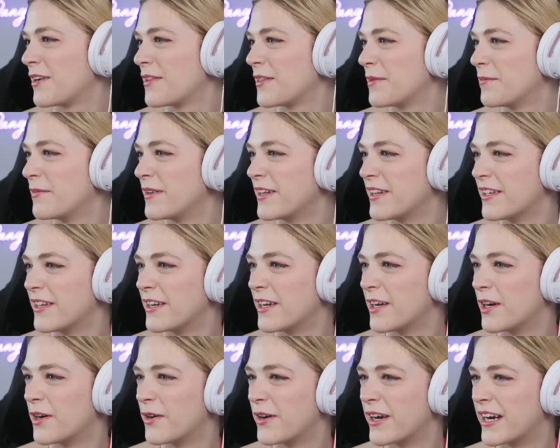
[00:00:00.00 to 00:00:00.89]
out in the middle of
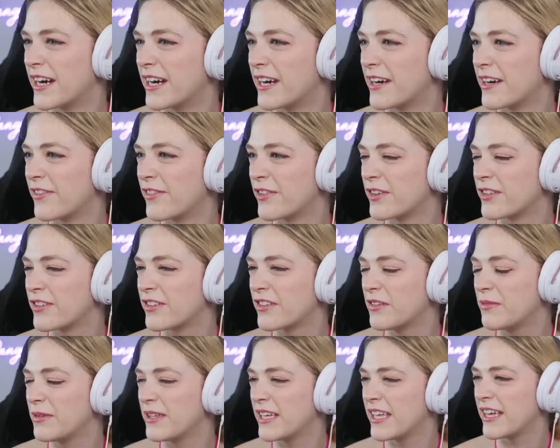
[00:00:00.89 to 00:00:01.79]
nowhere. Everyone's
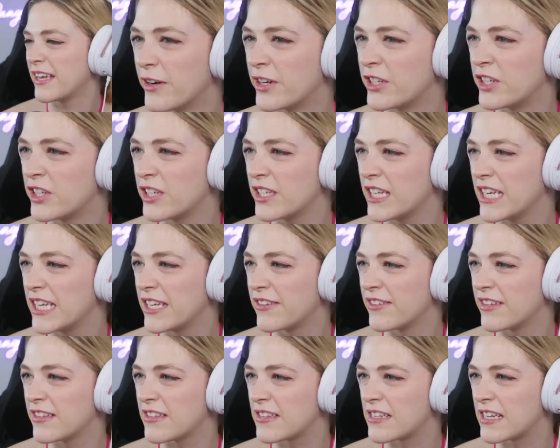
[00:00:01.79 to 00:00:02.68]
gonna be like, where'd you
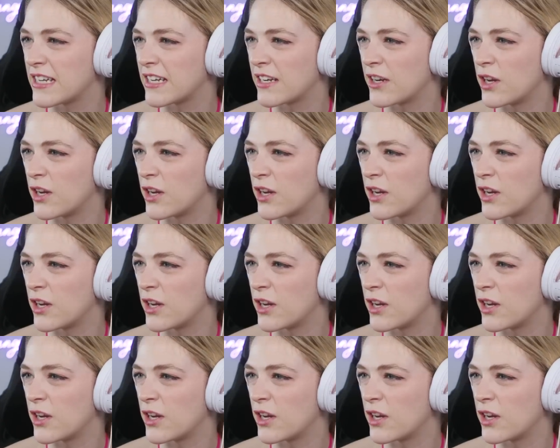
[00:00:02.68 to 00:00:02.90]
live? He's like,